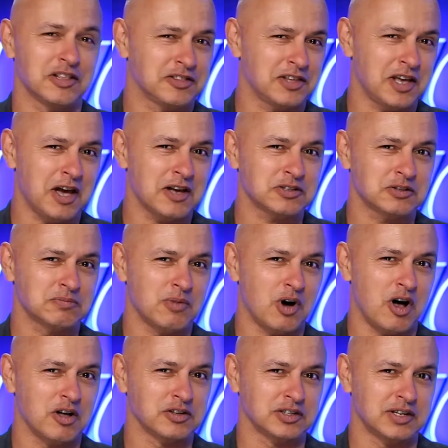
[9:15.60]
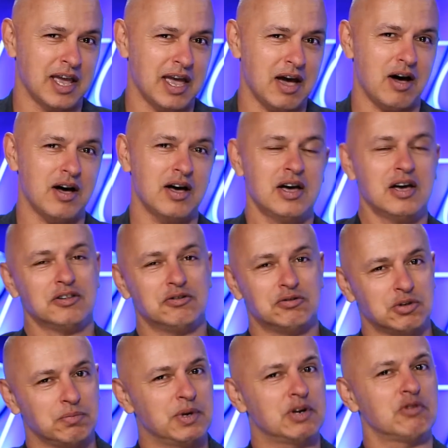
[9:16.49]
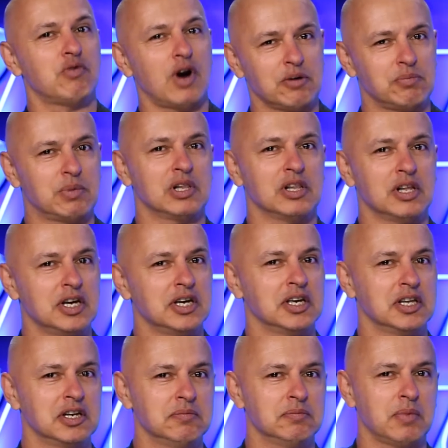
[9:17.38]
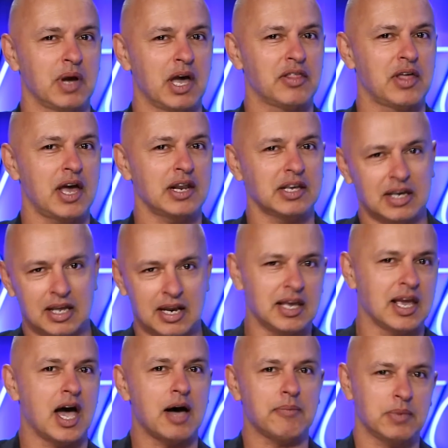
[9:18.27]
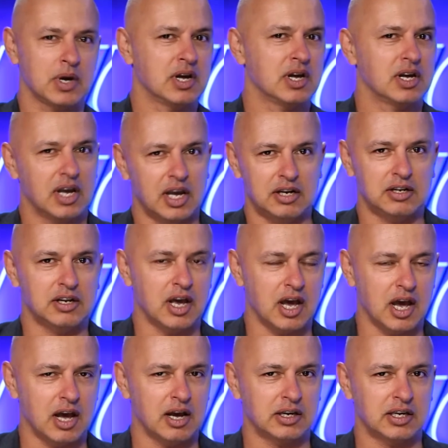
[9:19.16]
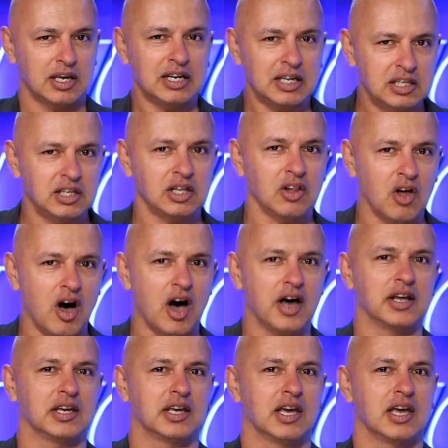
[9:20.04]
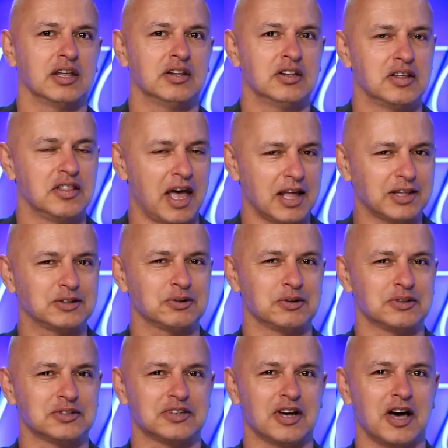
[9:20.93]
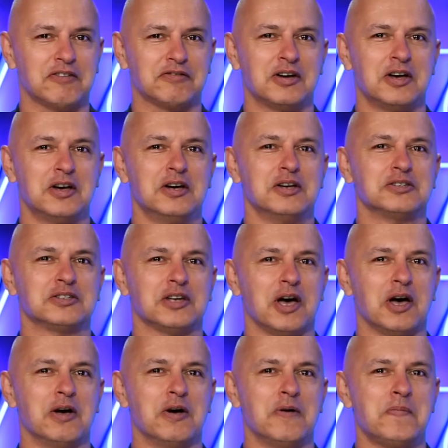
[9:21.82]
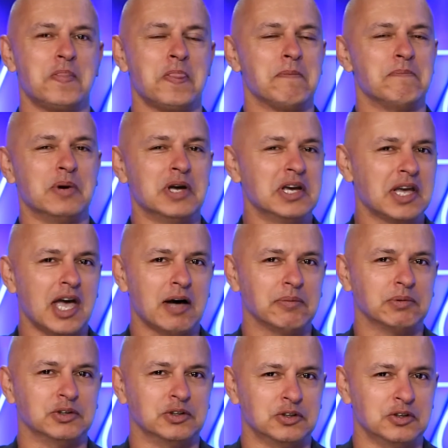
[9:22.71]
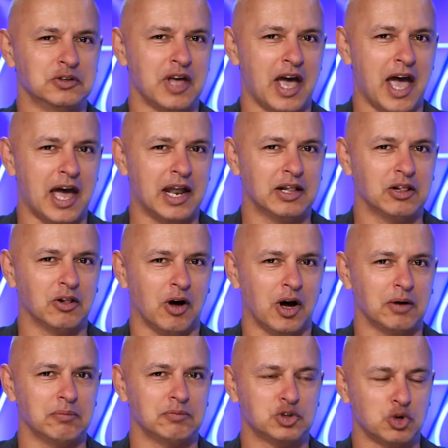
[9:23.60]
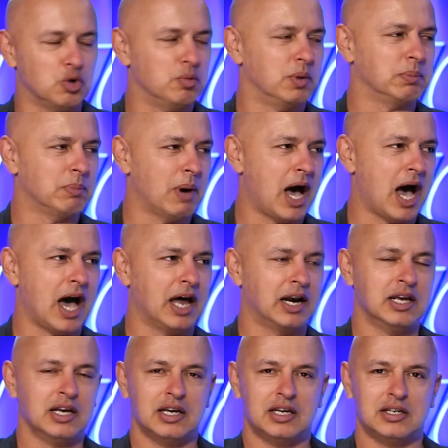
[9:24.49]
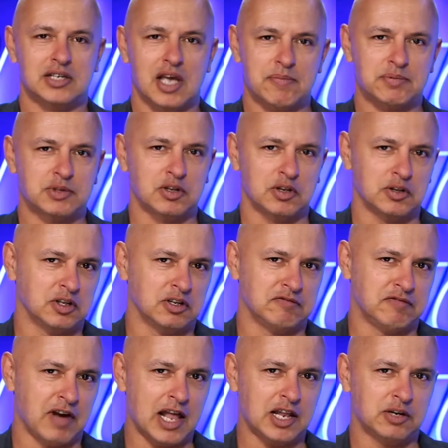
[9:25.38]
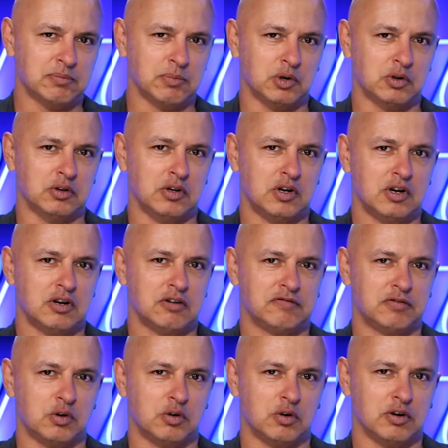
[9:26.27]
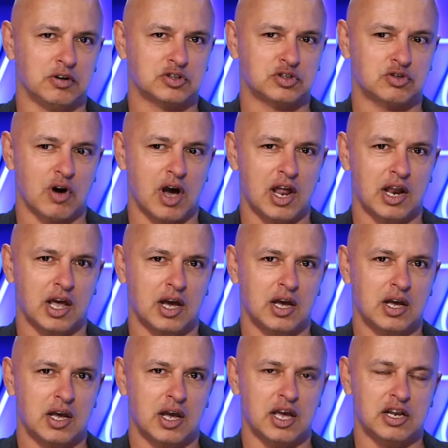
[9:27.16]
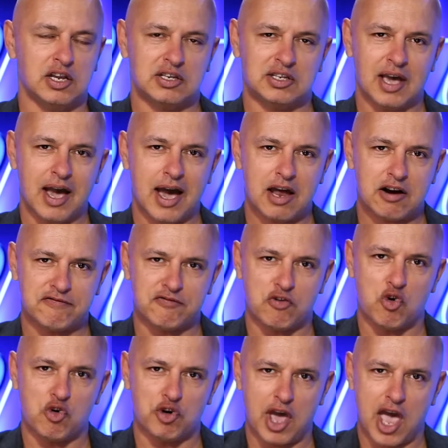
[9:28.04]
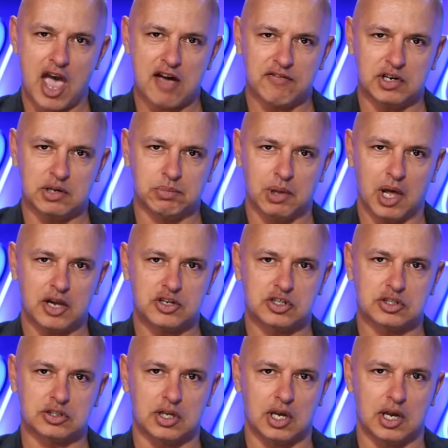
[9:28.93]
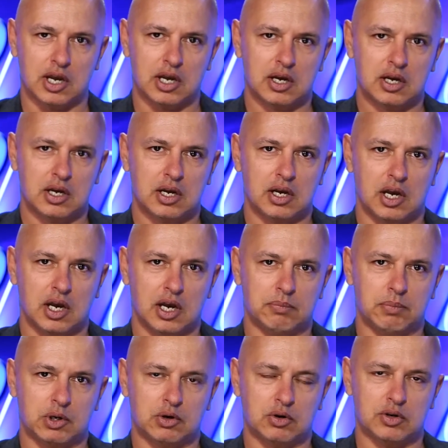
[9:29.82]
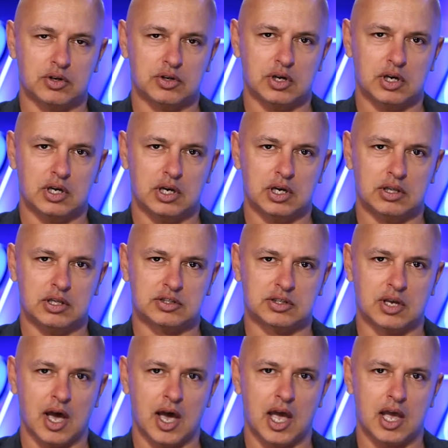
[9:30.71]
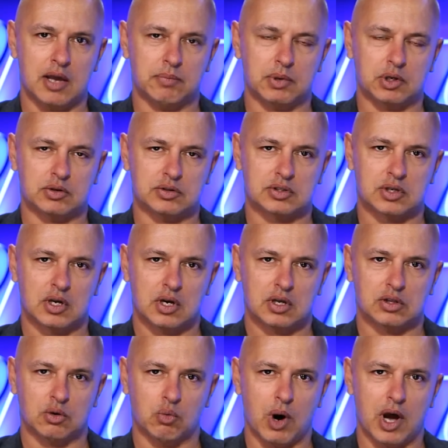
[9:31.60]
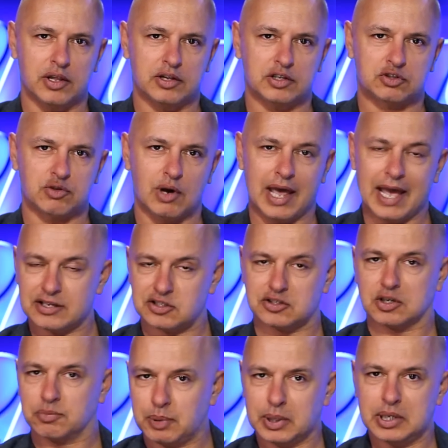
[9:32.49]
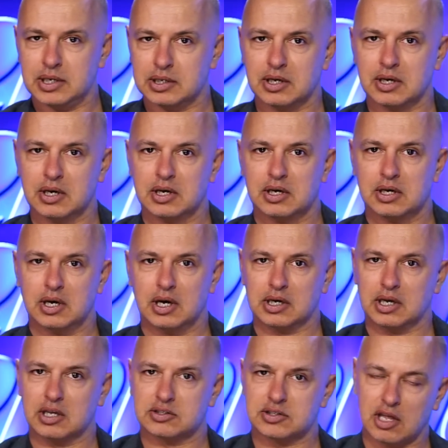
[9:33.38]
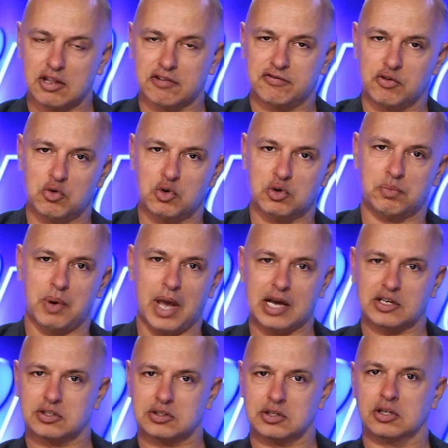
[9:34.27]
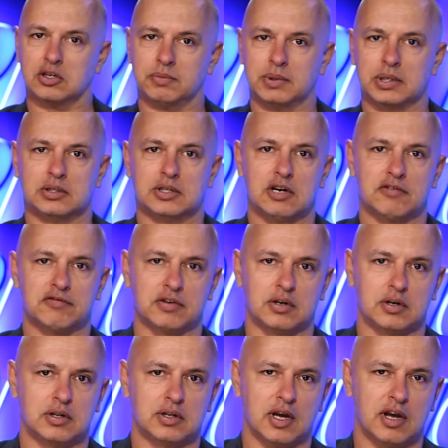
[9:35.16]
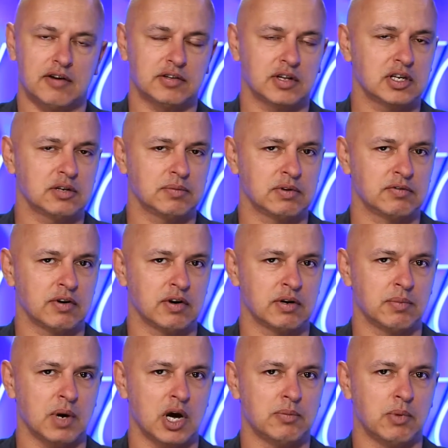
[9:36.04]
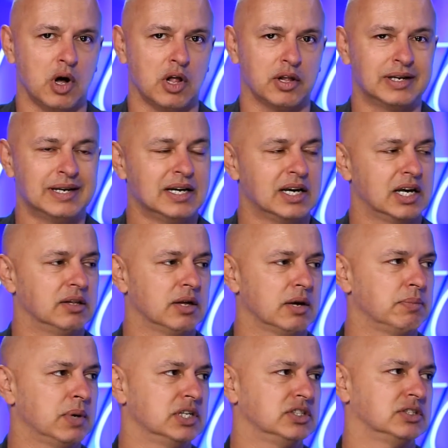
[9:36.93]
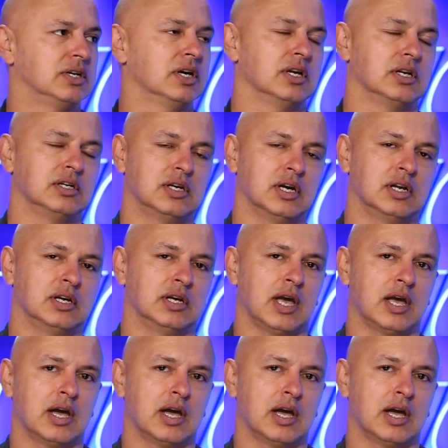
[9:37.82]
1,000 miles an hour. There was a bit of rugby league in him about that, getting up and getting in the line again, that sort of stuff. So being able to do that, like Sean McMahon, is absolutely valuable for Australia, and you can't afford to have any bludgers there. And because in this game, because the way that Australia has to compete against other forward packs is a little bit different, and they need to be very mobile, and that means getting